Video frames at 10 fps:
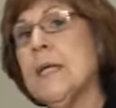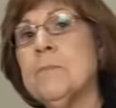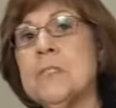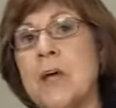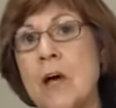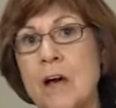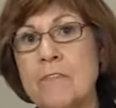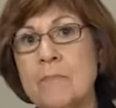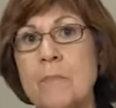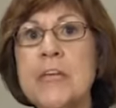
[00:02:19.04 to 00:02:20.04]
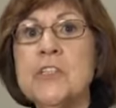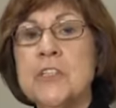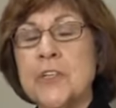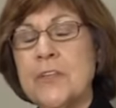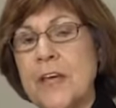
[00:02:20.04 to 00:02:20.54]
steps off, make
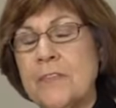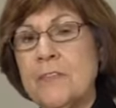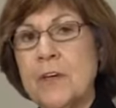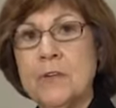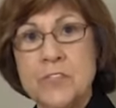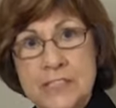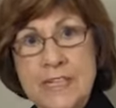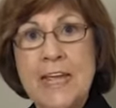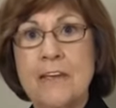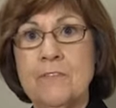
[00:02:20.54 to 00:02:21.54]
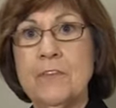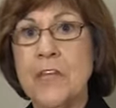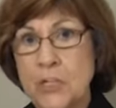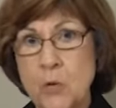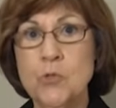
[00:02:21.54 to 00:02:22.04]
sure that they're safe and
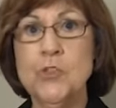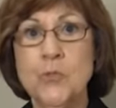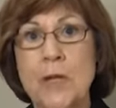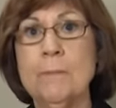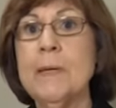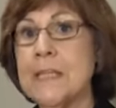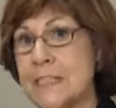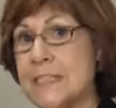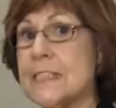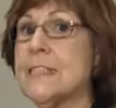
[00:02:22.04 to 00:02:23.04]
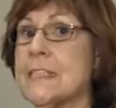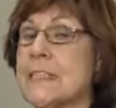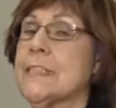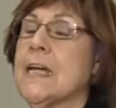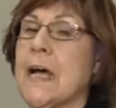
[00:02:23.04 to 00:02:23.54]
they don't trip, because this
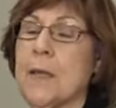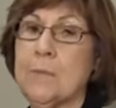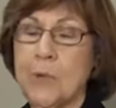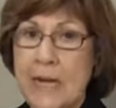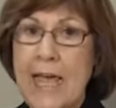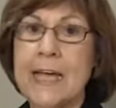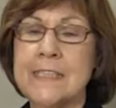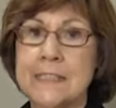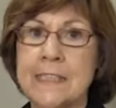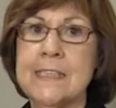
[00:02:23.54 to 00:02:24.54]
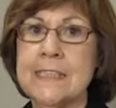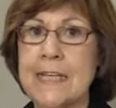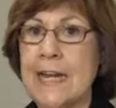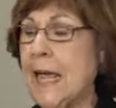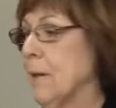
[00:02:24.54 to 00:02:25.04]
is the time when accidents
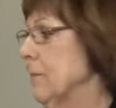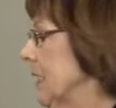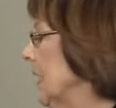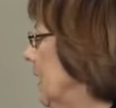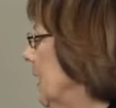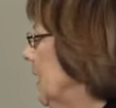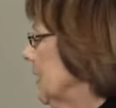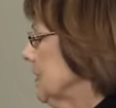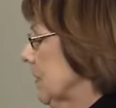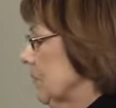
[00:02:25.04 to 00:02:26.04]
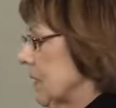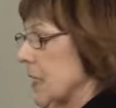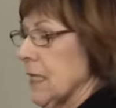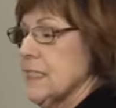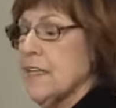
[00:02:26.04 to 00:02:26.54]
can happen. Some
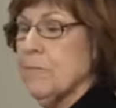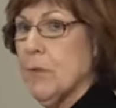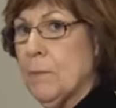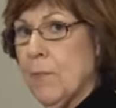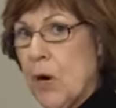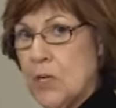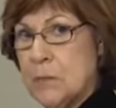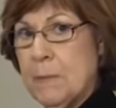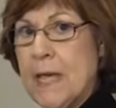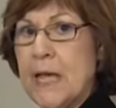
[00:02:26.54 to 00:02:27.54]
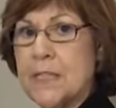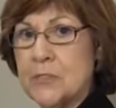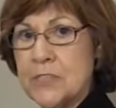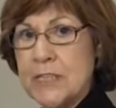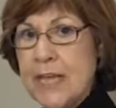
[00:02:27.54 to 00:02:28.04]
clinics have put bars behind
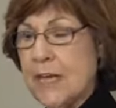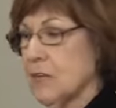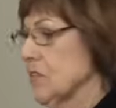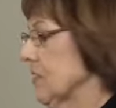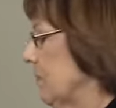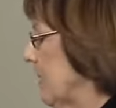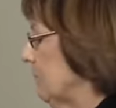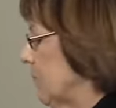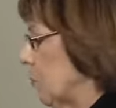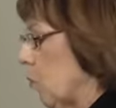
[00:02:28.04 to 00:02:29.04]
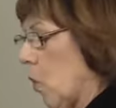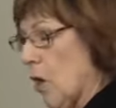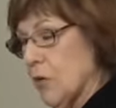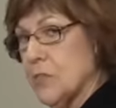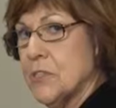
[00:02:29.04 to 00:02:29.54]
their scales, some have put
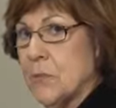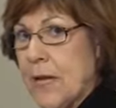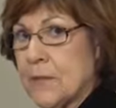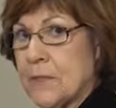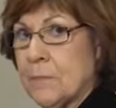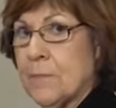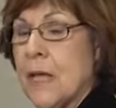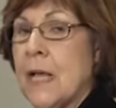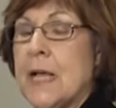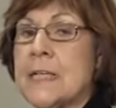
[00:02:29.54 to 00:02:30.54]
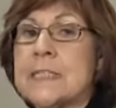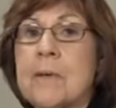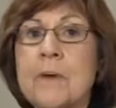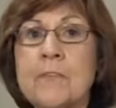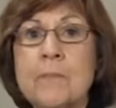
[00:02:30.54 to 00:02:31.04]
walkers around them,
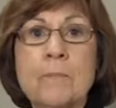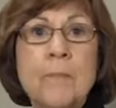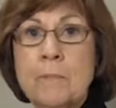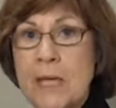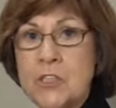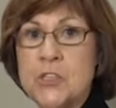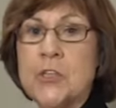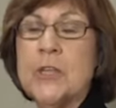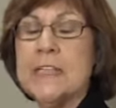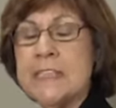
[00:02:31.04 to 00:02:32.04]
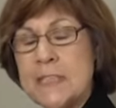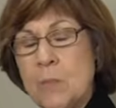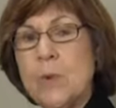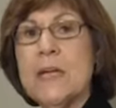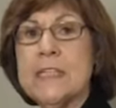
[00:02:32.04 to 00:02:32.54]
some of them make sure that
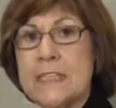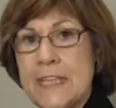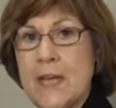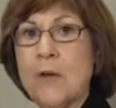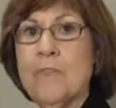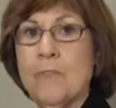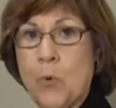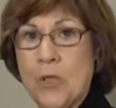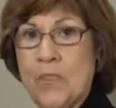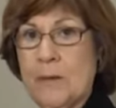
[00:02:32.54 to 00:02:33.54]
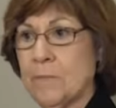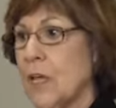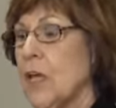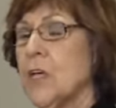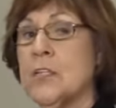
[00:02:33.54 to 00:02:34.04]
someone is there for them.
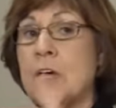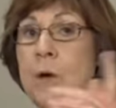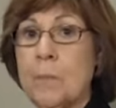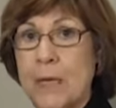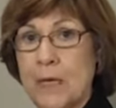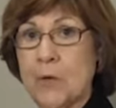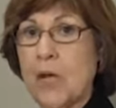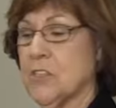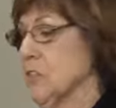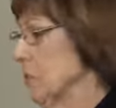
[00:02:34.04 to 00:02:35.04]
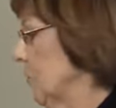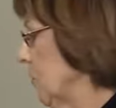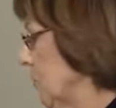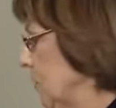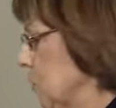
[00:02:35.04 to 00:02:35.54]
Don't be across the
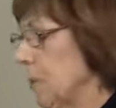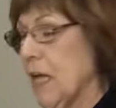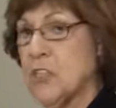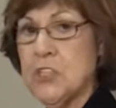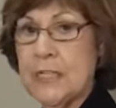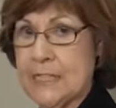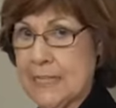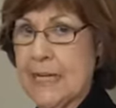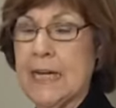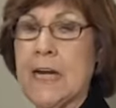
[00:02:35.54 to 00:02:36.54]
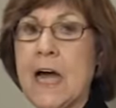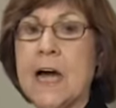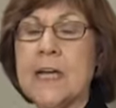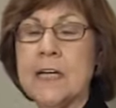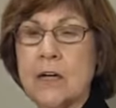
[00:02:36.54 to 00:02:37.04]
room when your patient is getting
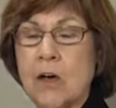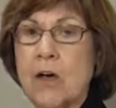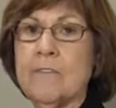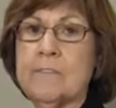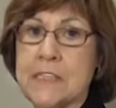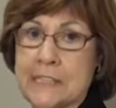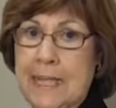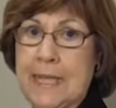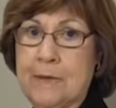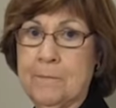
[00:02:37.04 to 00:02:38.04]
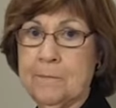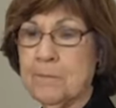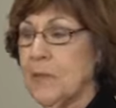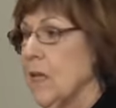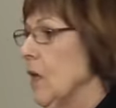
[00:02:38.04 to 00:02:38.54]
on and off the scale.
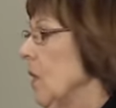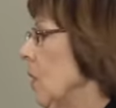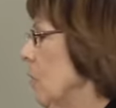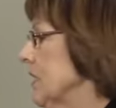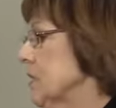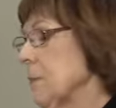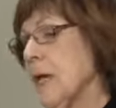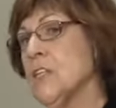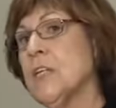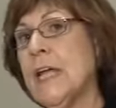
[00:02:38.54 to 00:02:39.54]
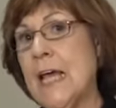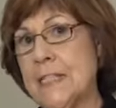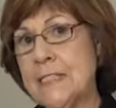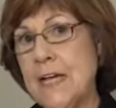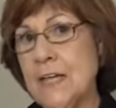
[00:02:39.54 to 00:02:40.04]
Once the patient
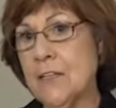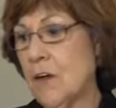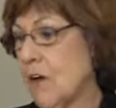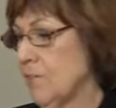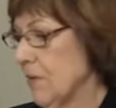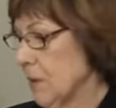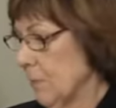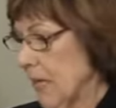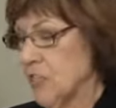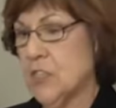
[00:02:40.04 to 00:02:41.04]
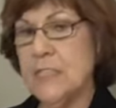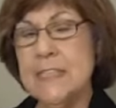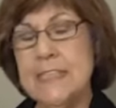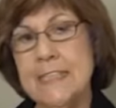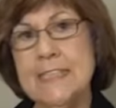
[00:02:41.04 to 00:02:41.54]
has gotten off and the
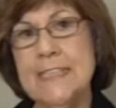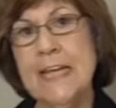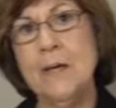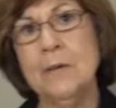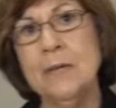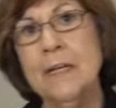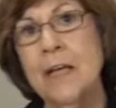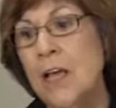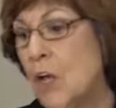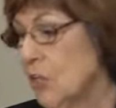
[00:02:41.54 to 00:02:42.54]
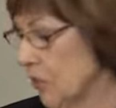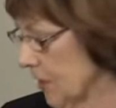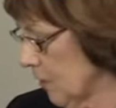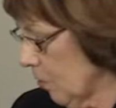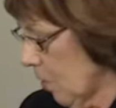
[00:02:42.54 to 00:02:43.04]
patient sits down,
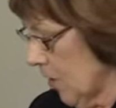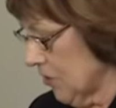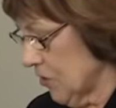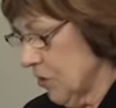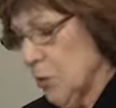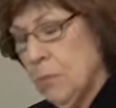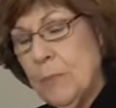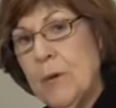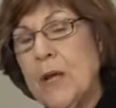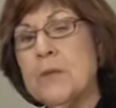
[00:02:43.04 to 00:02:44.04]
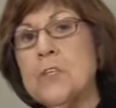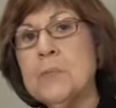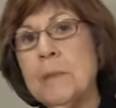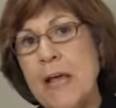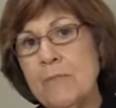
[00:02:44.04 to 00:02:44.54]
you're going to want to prepare
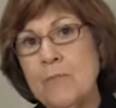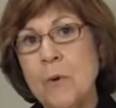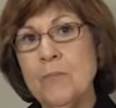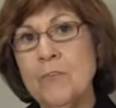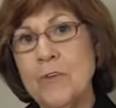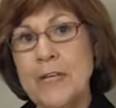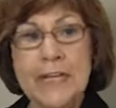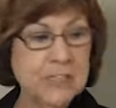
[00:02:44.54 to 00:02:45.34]
this platform for the